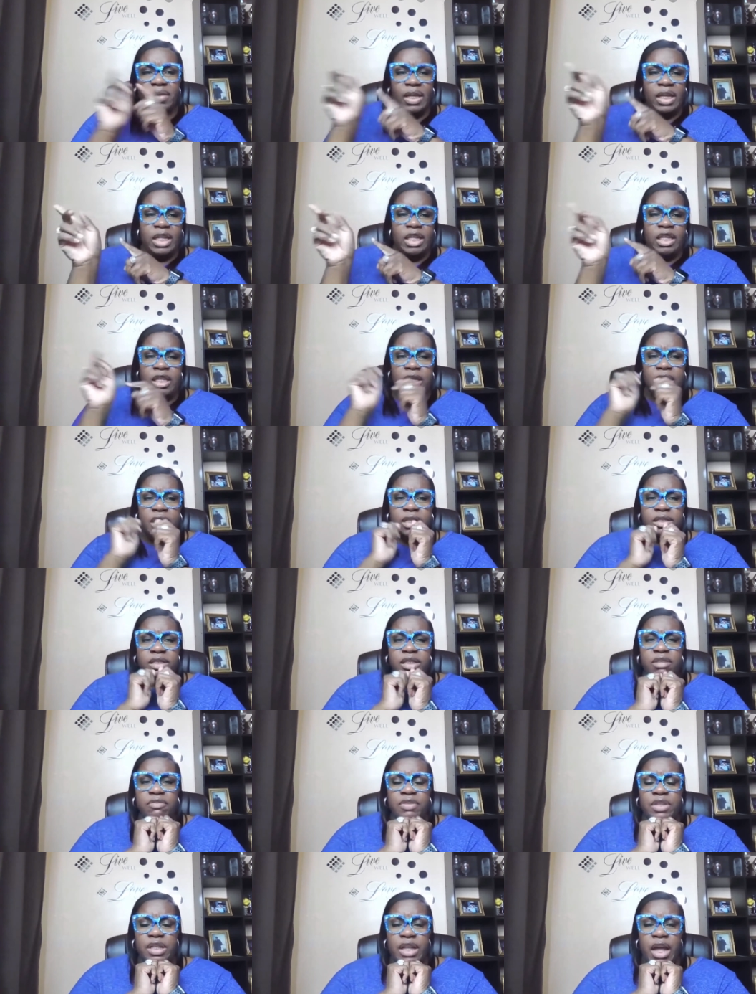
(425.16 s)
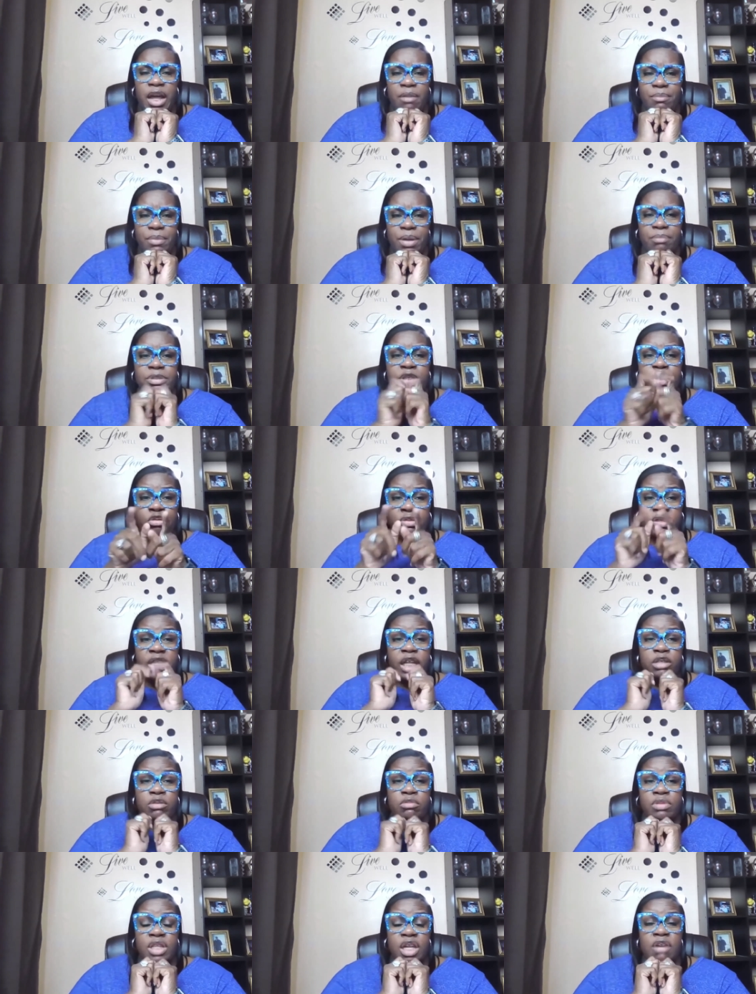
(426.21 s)
he he's living a nightmare, but you
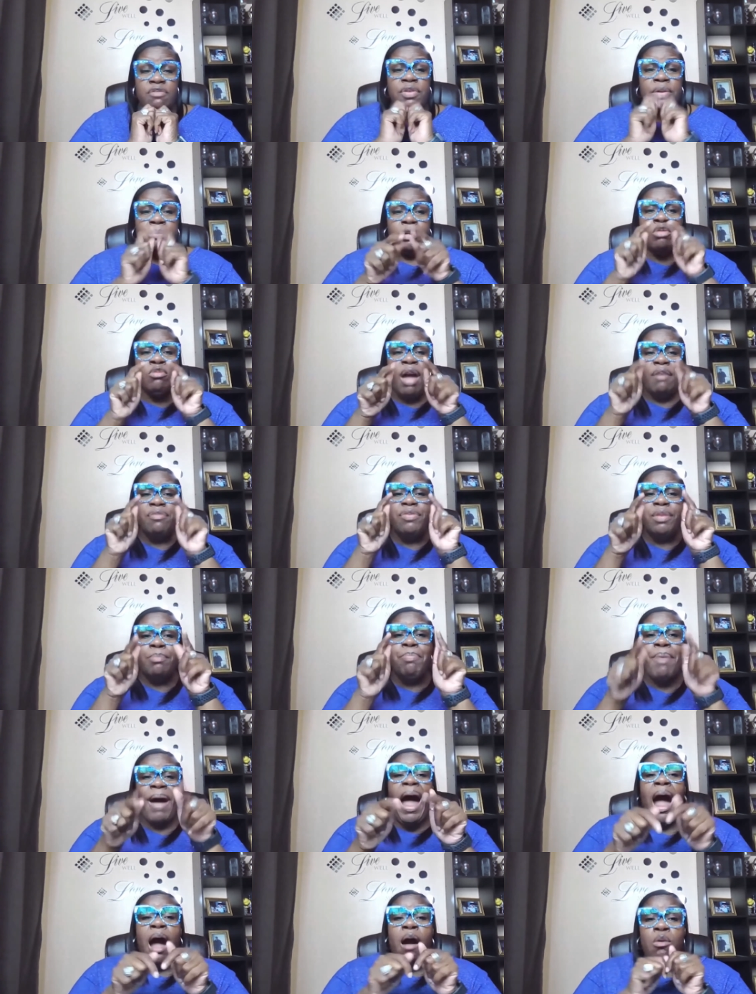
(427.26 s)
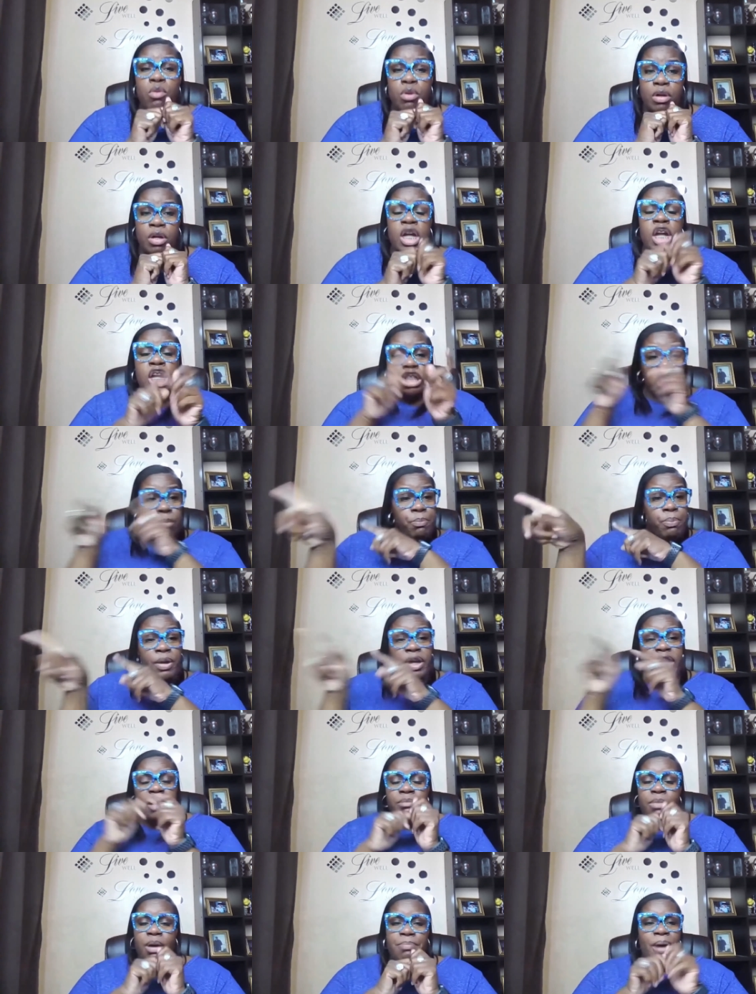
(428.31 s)
say you love him and you have the power to
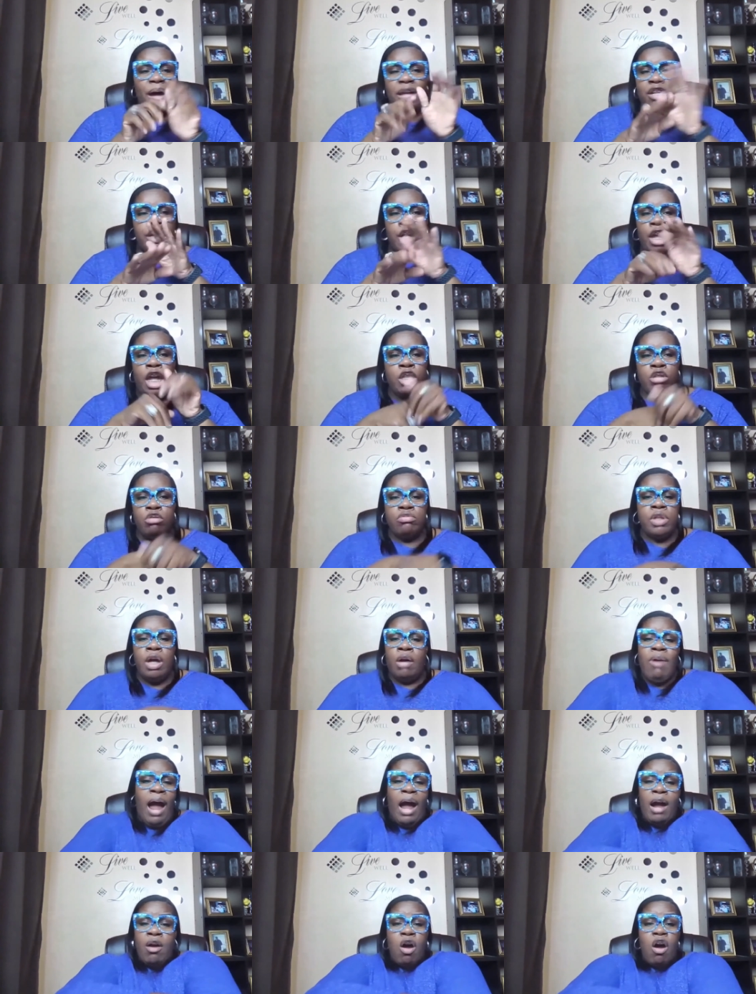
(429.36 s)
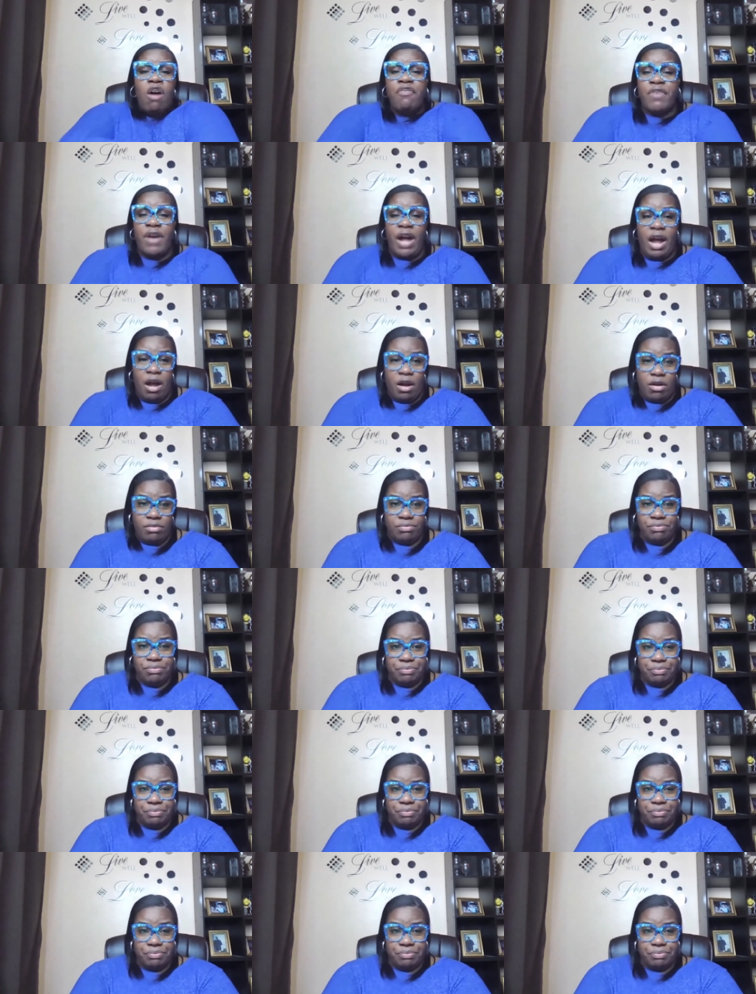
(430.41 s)
bring him up out of there and you don't. I call foul.